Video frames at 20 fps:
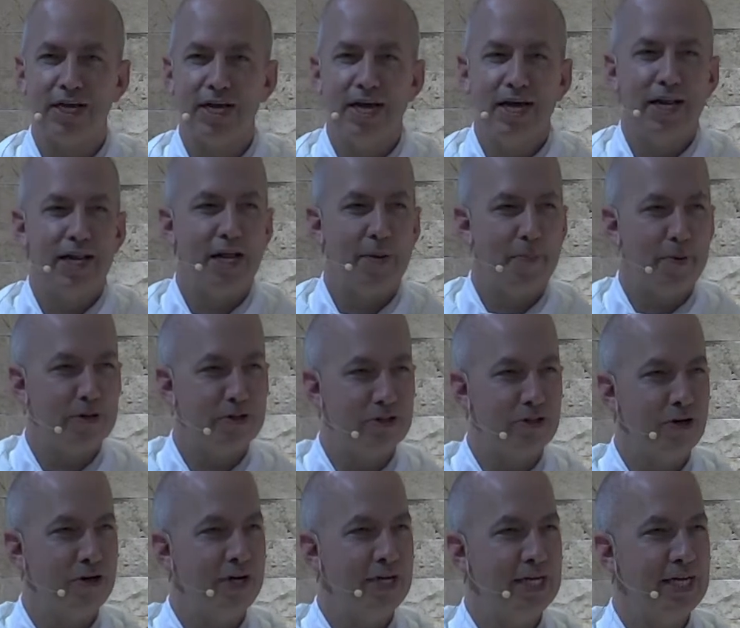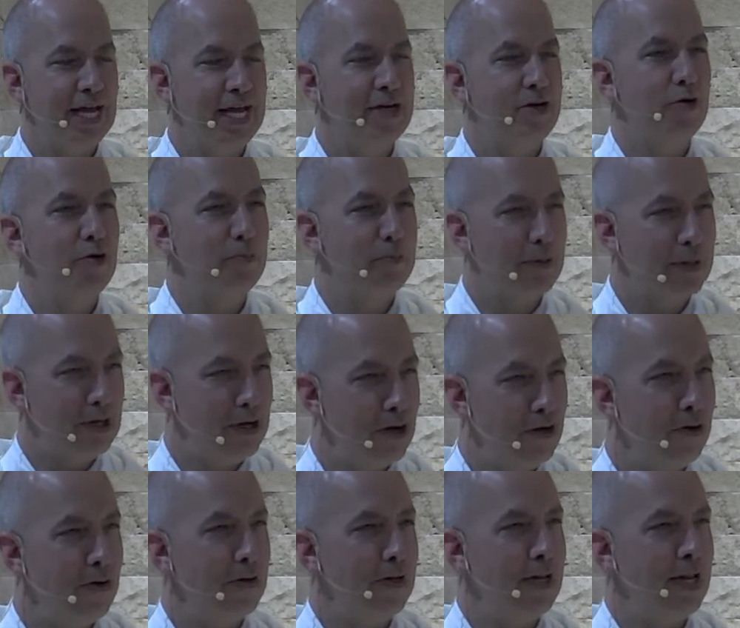Jesus is
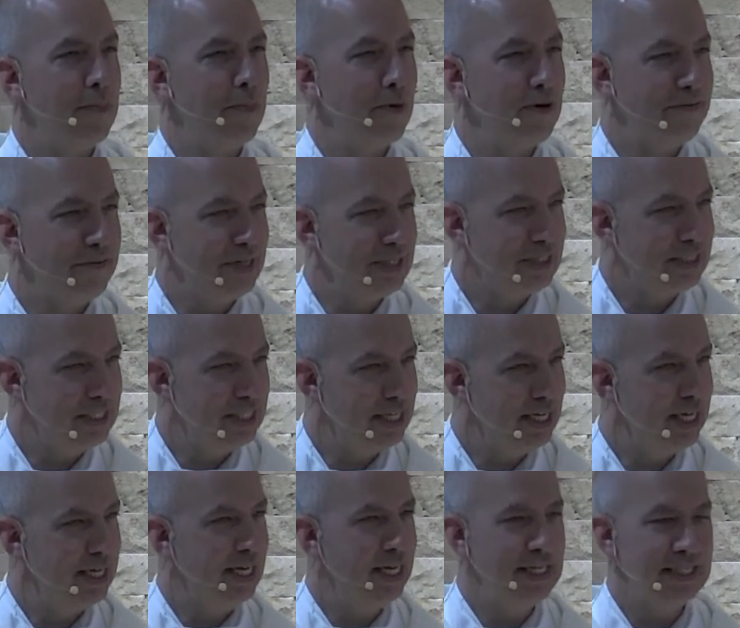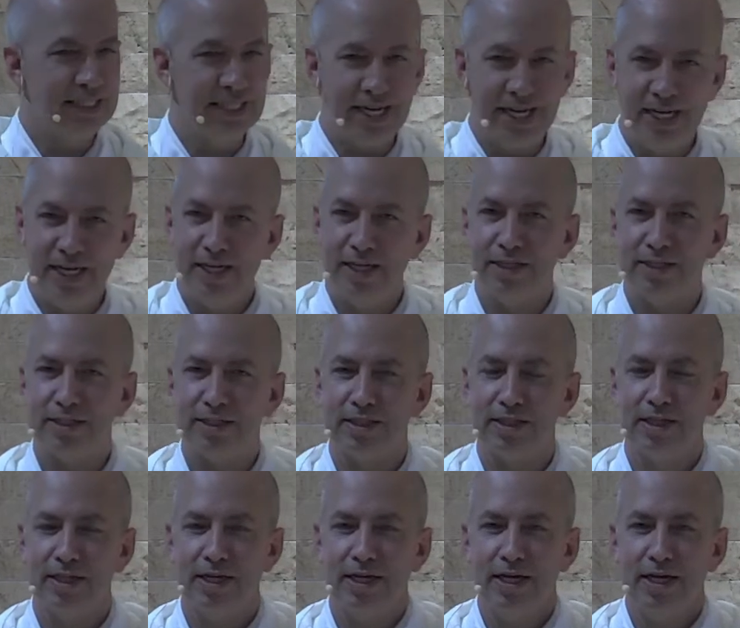the one, that Jesus
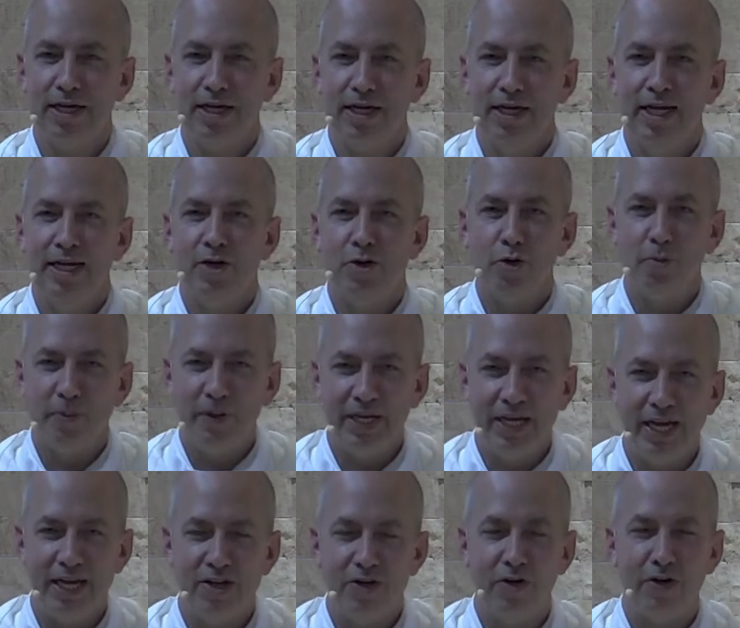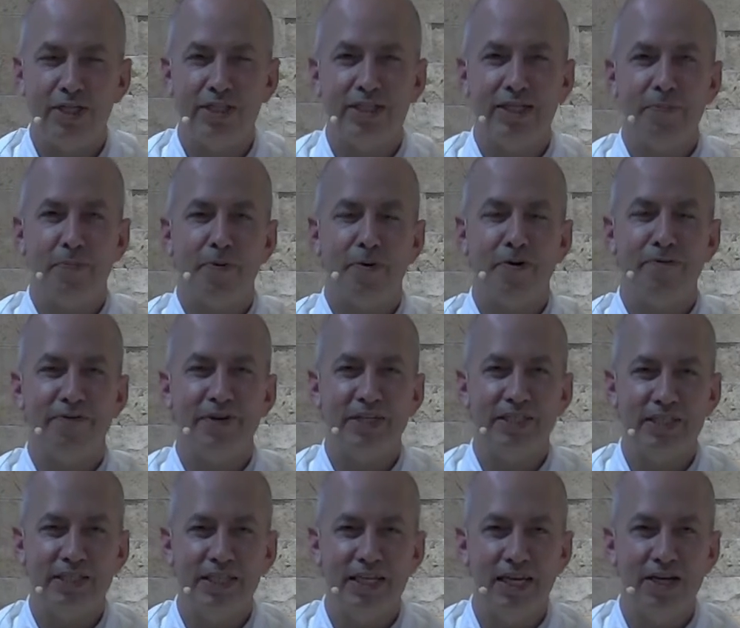is the one who fulfilled the Isaiah
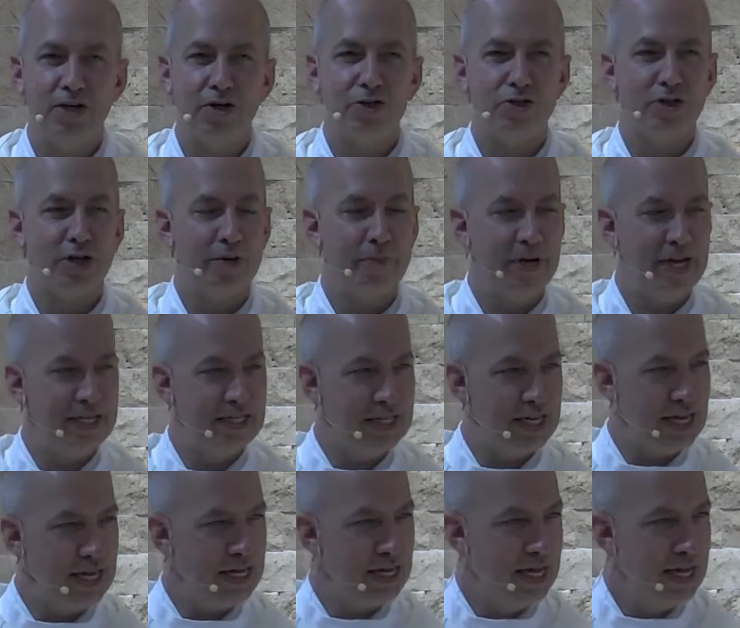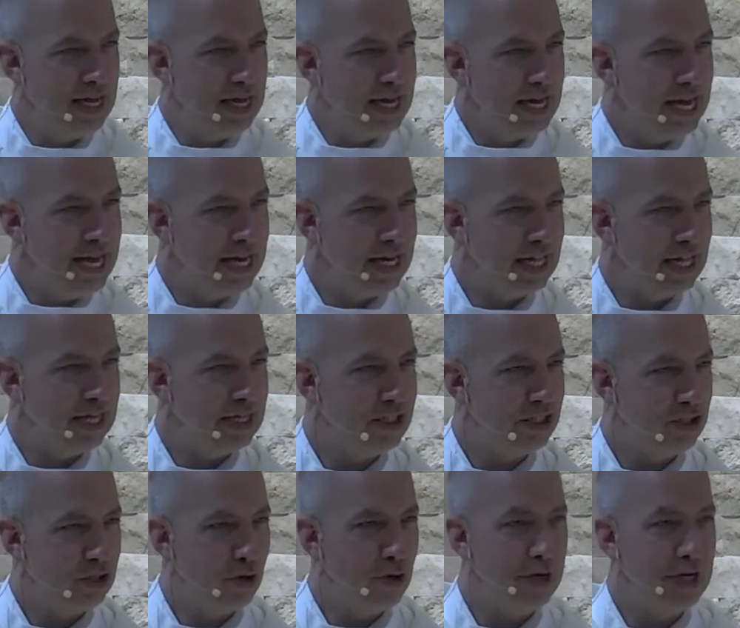prophecy, and fulfilling Isaiah's
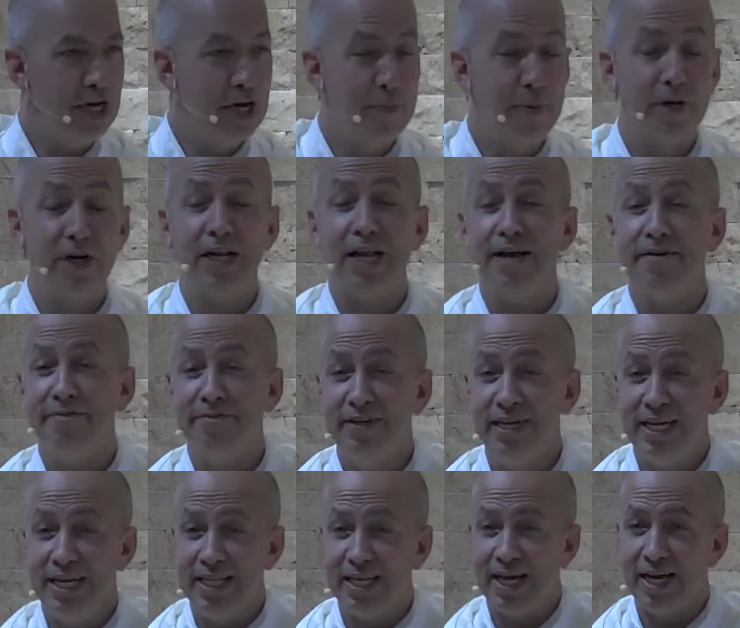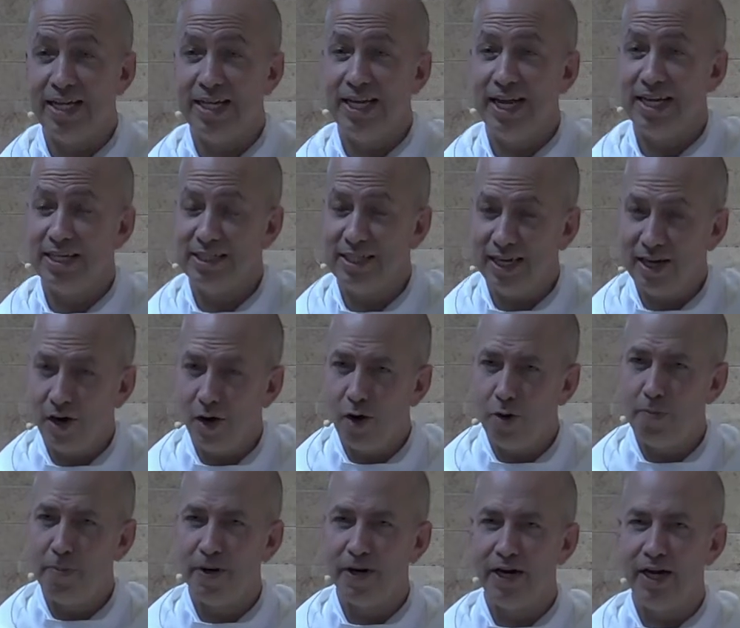prophecy in history, but in the life of
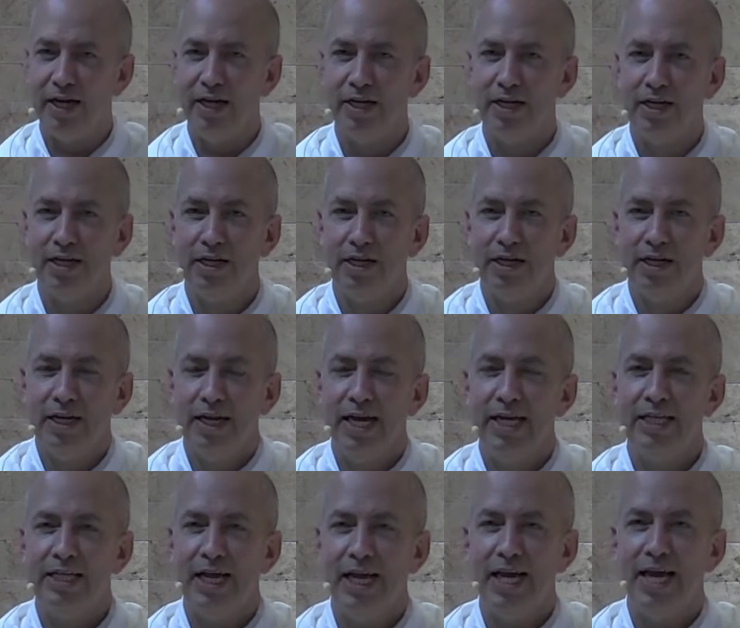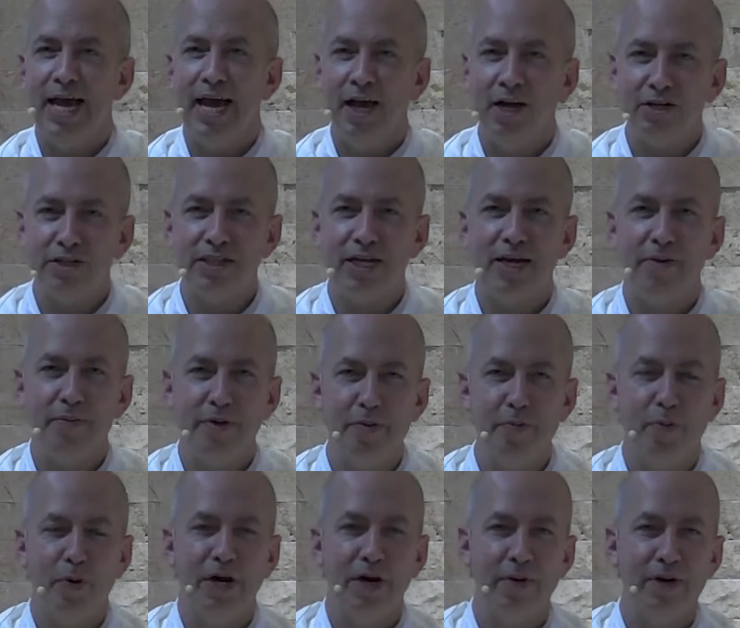this man, where
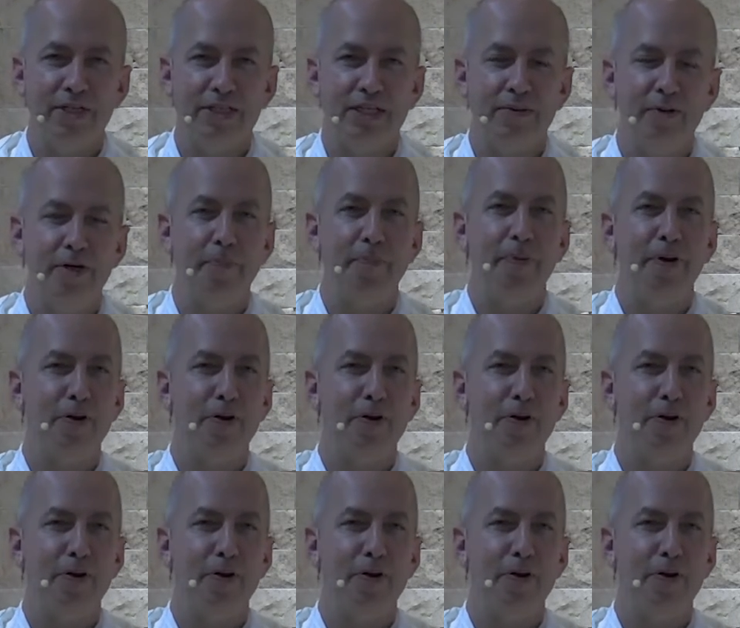he can also